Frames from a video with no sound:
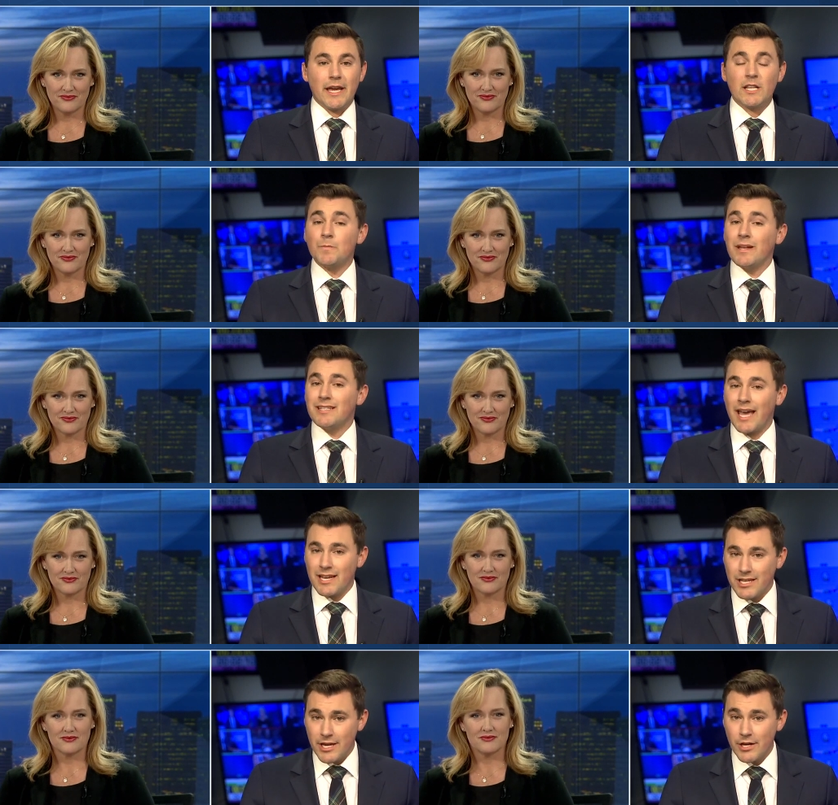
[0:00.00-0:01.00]
Speaker 1: It's been
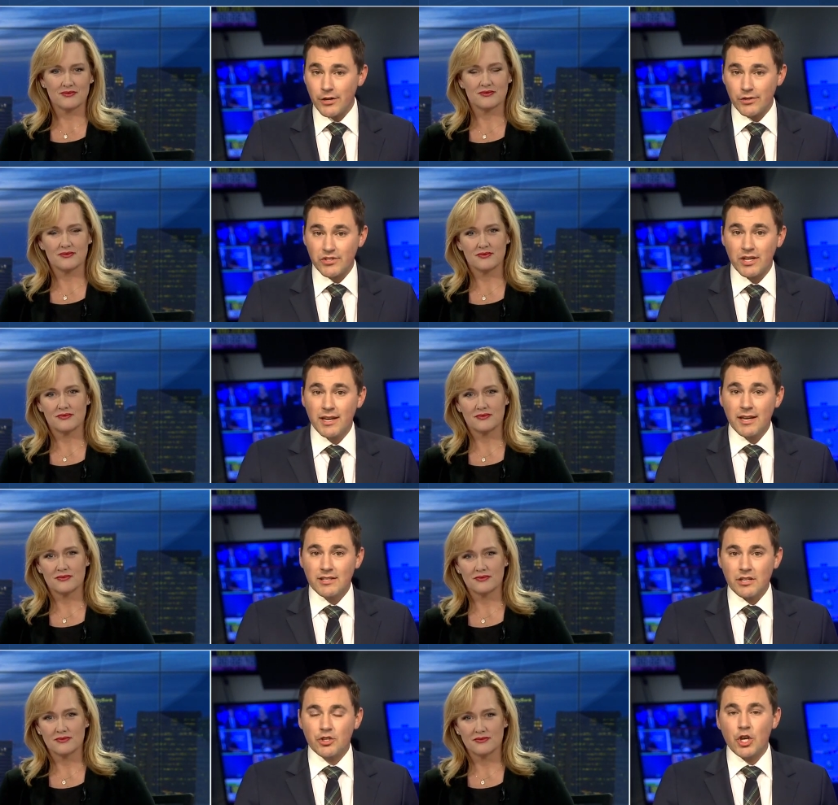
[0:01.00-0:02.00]
10 years
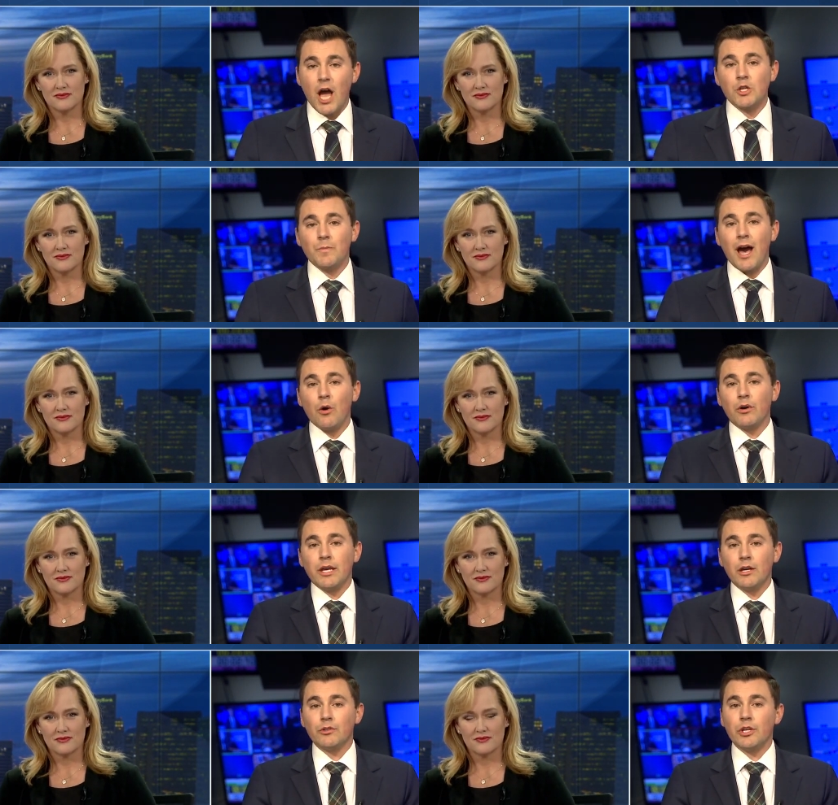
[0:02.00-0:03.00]
since Josh Powell
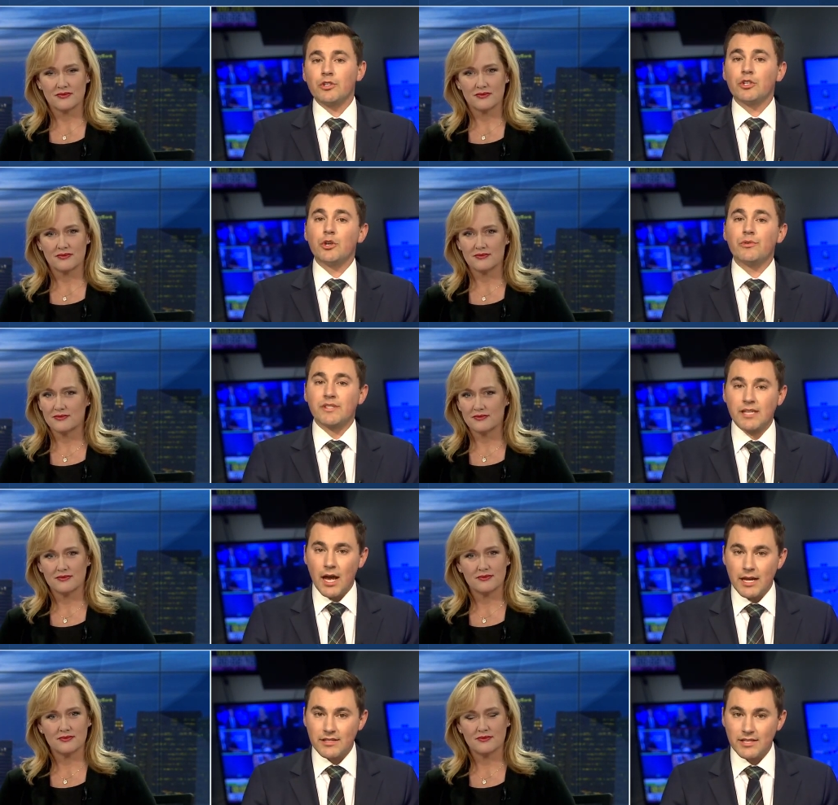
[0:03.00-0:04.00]
killed his two
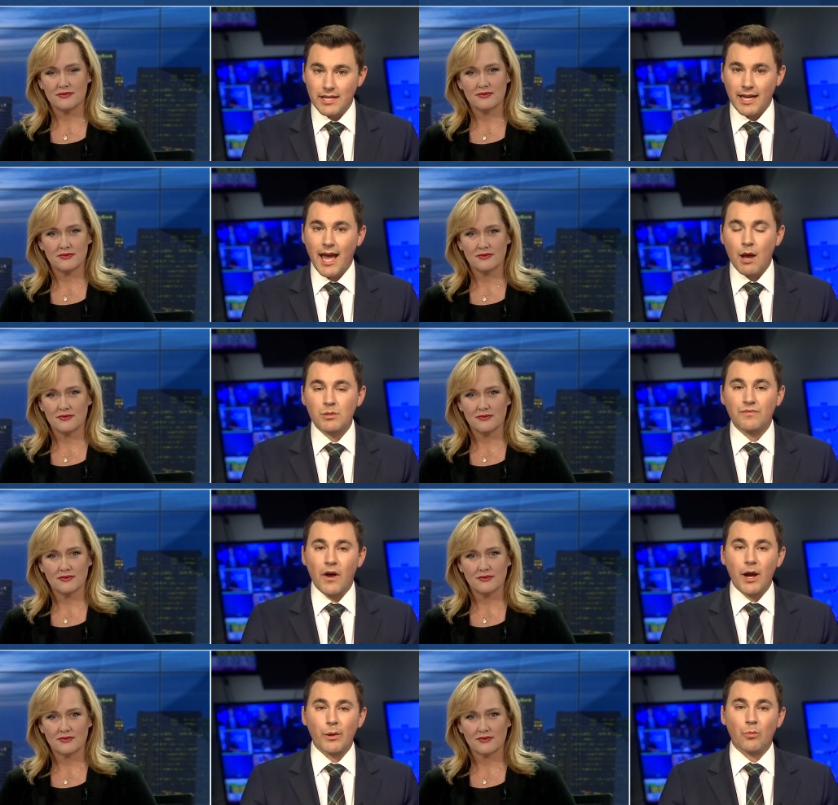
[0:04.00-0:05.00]
sons in a house
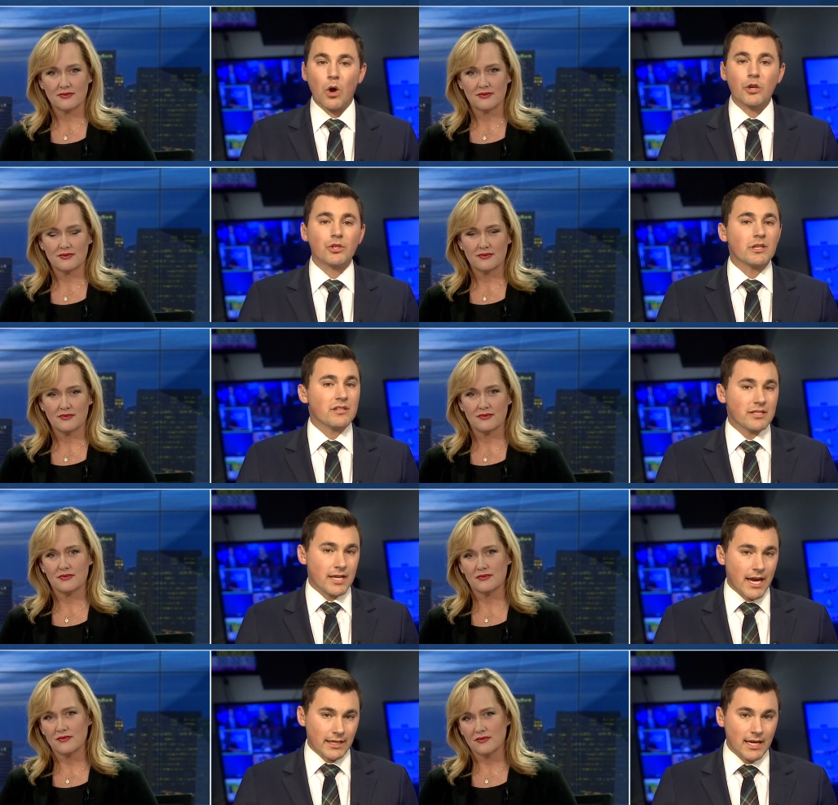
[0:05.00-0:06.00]
fire in Washington
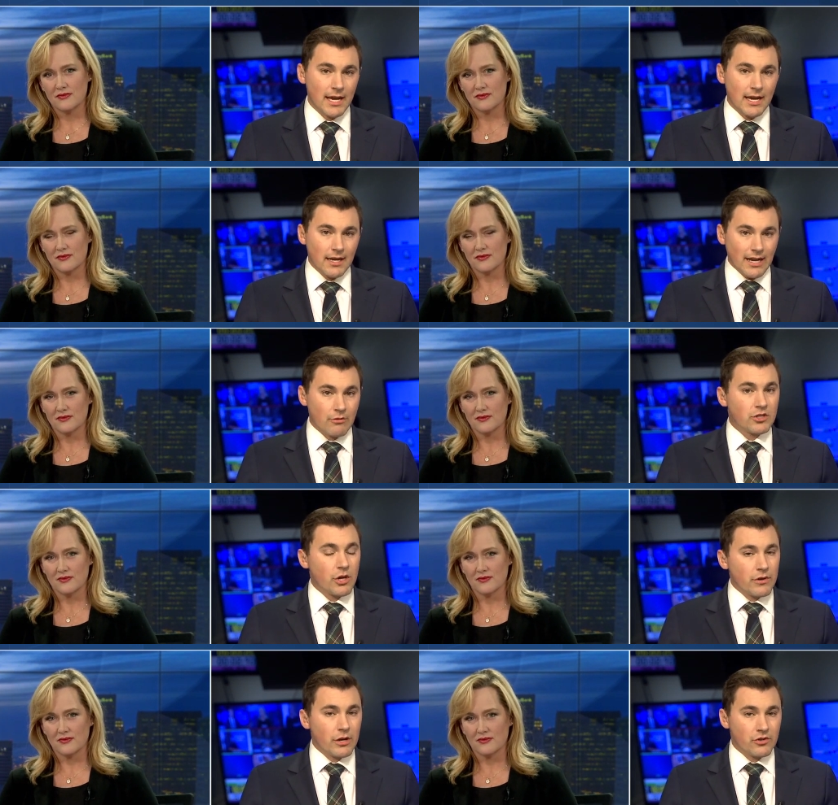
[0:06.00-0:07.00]
state. Now,
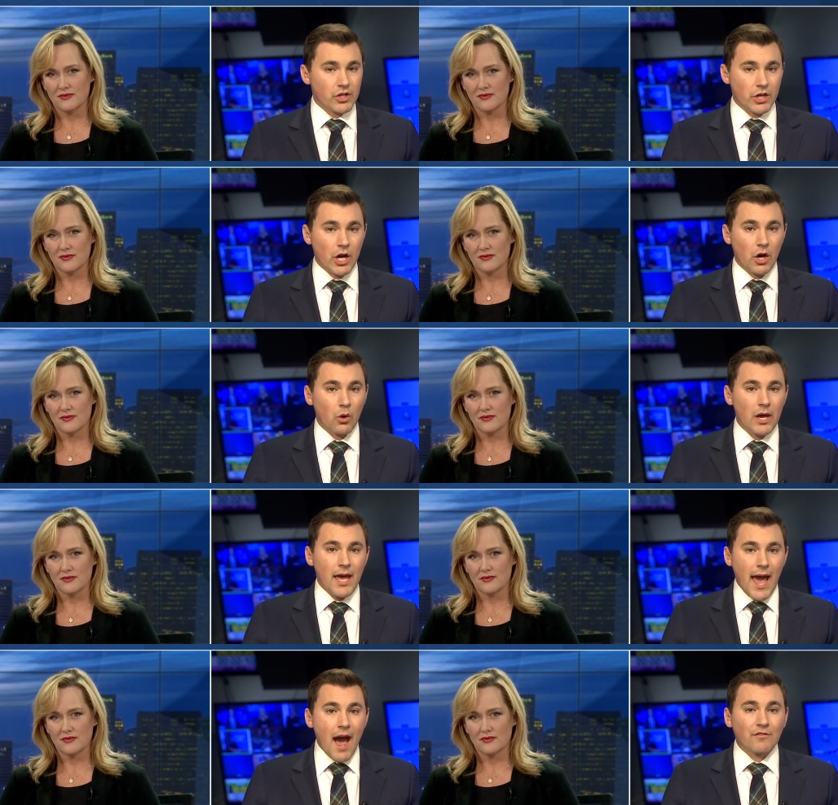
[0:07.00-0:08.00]
two years ago,
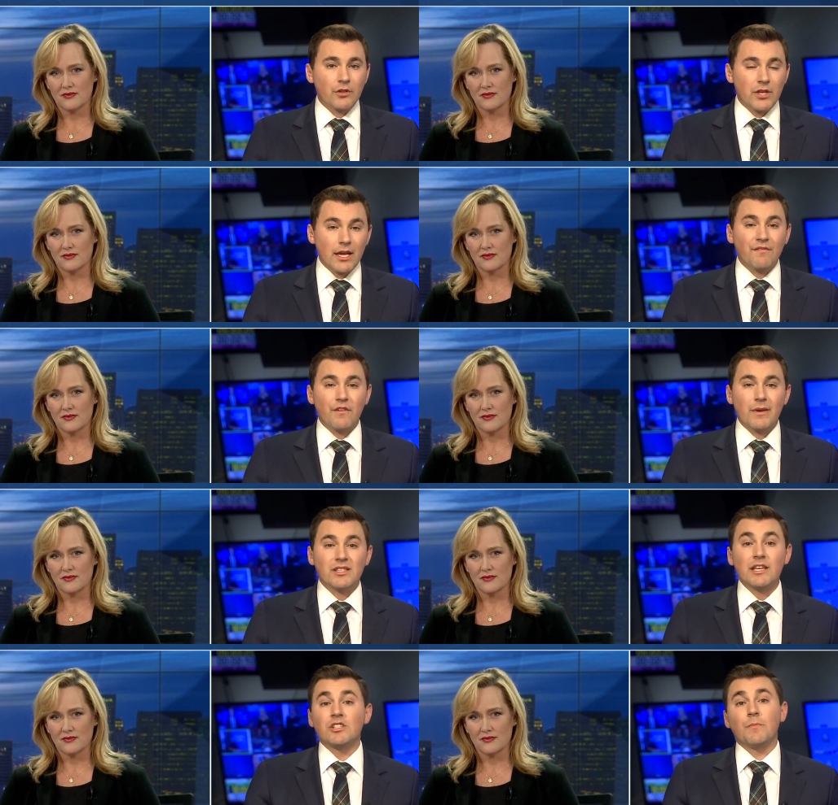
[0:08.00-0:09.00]
after the
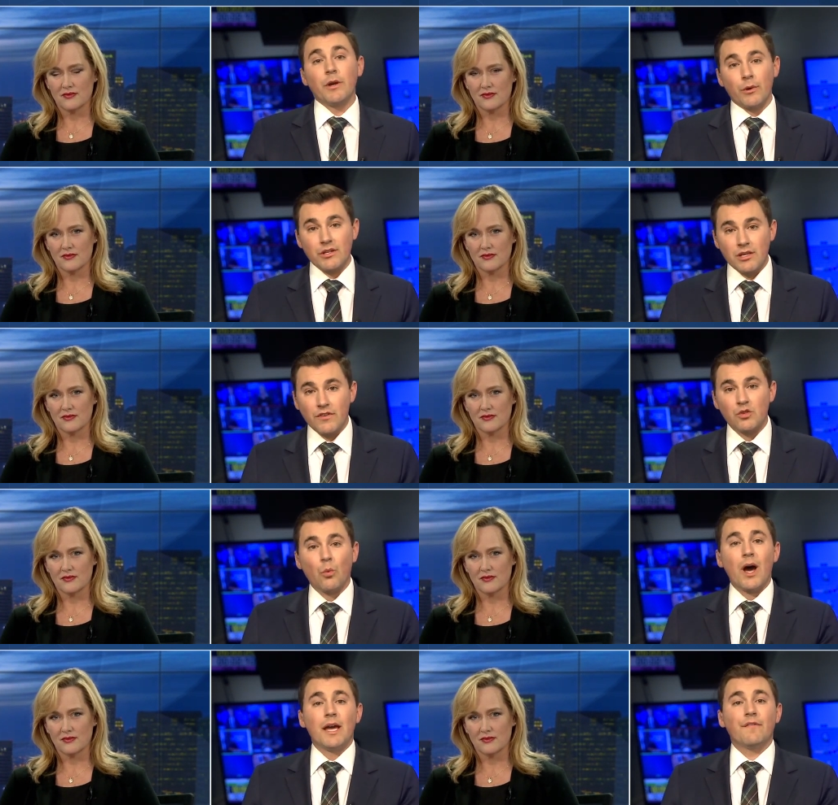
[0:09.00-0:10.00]
infamous disappearance of his
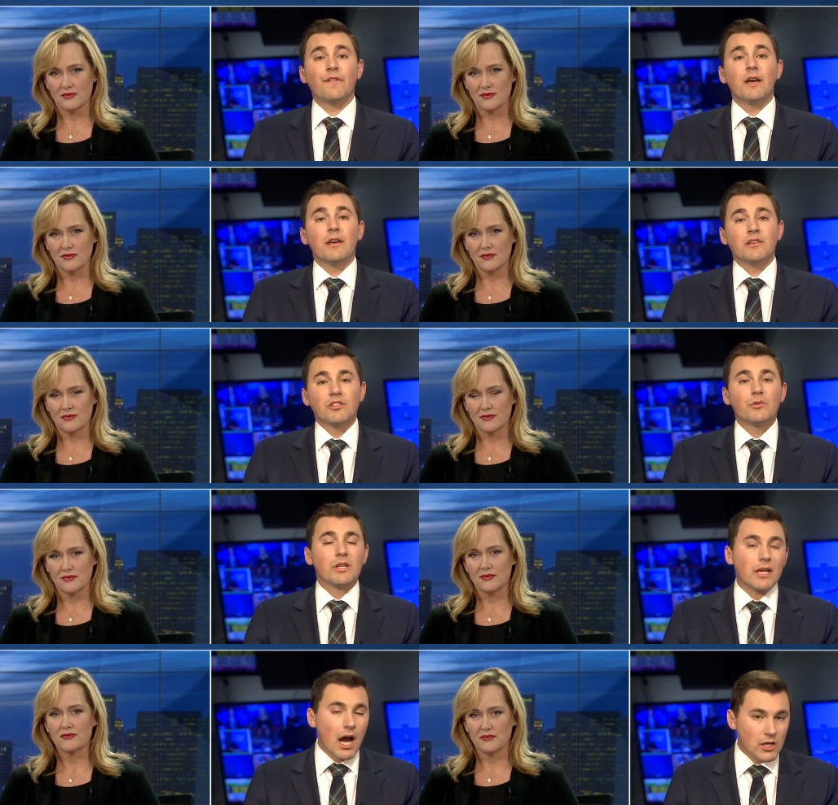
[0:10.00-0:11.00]
wife,
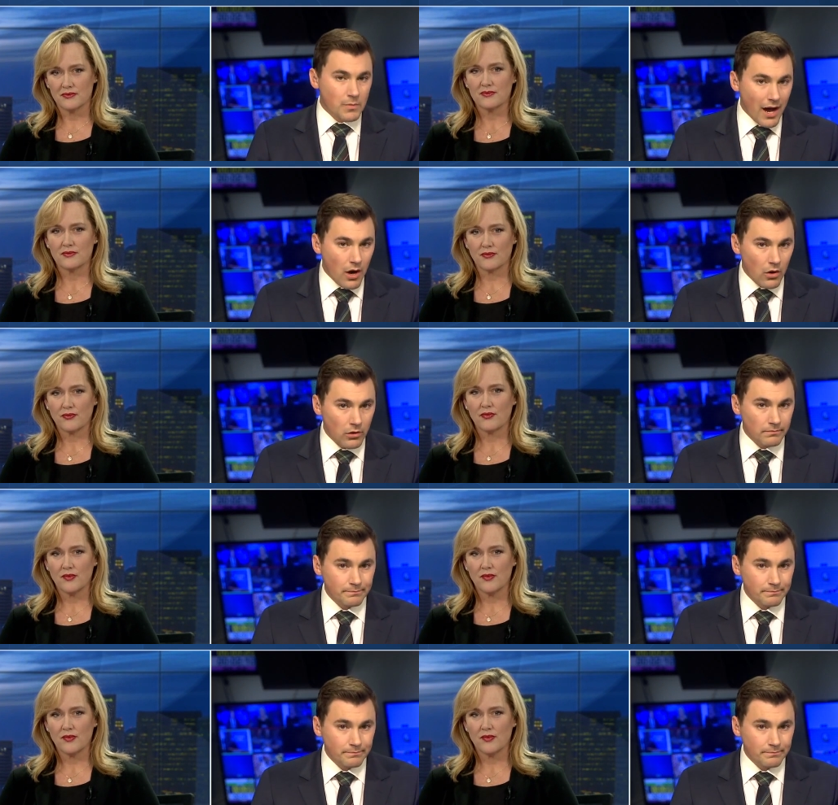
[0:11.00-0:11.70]
Susan Cox Powell.